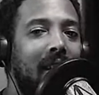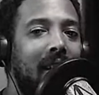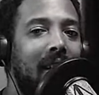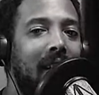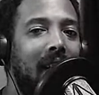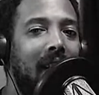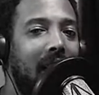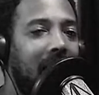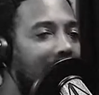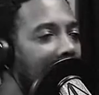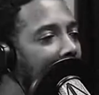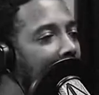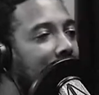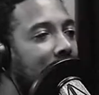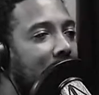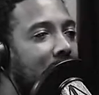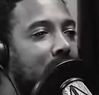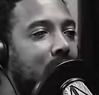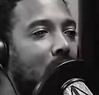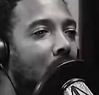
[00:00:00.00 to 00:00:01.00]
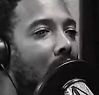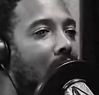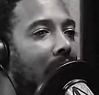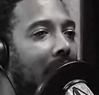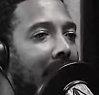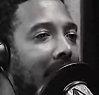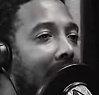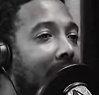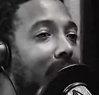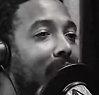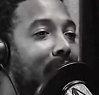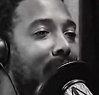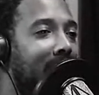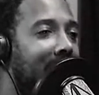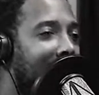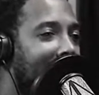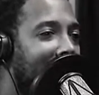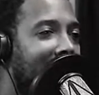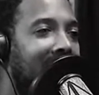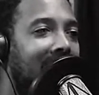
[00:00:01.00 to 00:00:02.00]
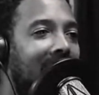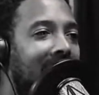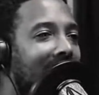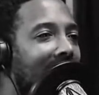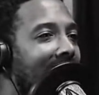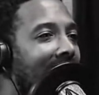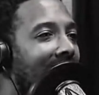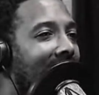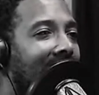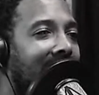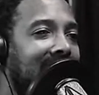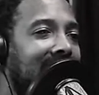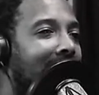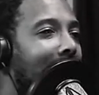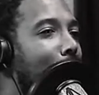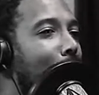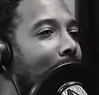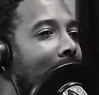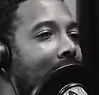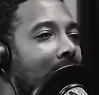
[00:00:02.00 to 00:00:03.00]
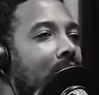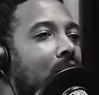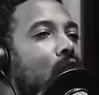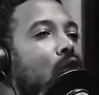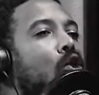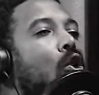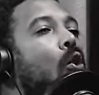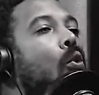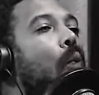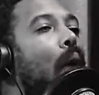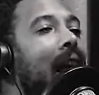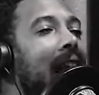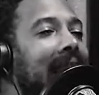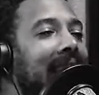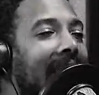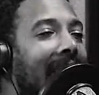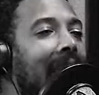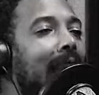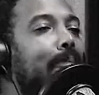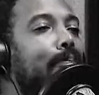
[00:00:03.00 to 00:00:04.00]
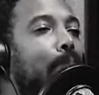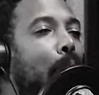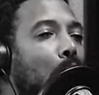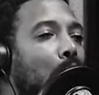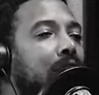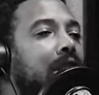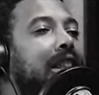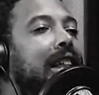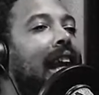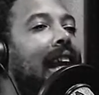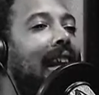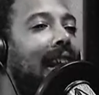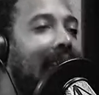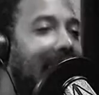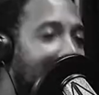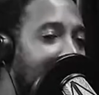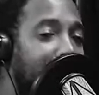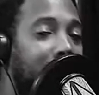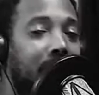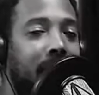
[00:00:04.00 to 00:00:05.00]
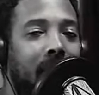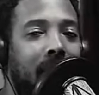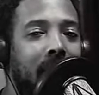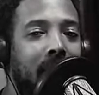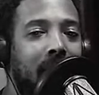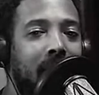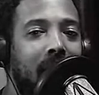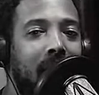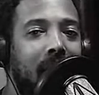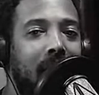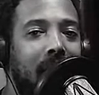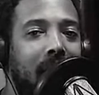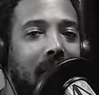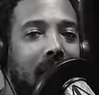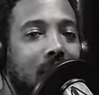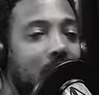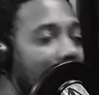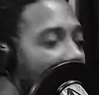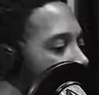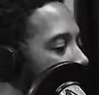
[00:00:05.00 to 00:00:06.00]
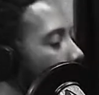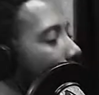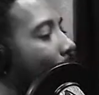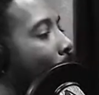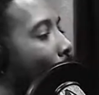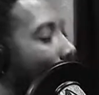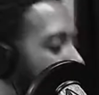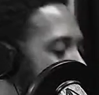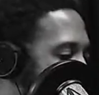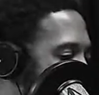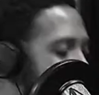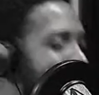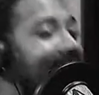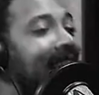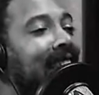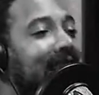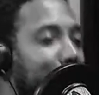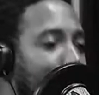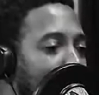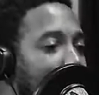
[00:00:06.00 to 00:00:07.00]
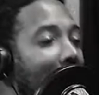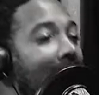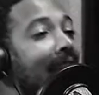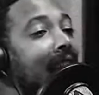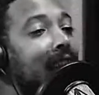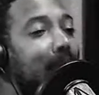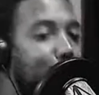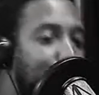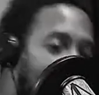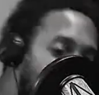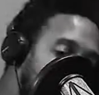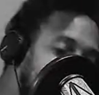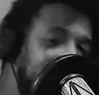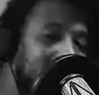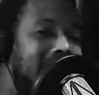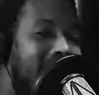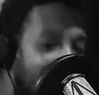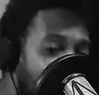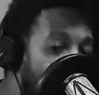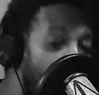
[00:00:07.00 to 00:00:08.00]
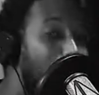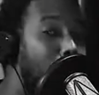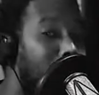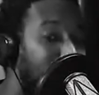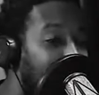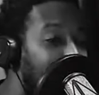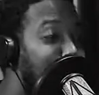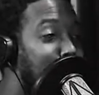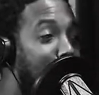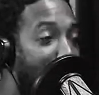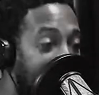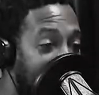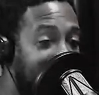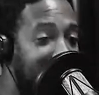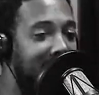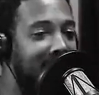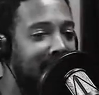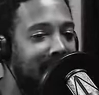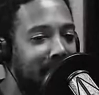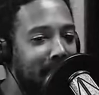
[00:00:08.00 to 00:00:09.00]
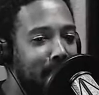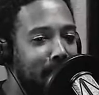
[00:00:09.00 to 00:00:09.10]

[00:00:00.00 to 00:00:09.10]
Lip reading: And then he just started laughing. I was like, man, you read that bullshit later. You need to be reading these books now, motherfucker.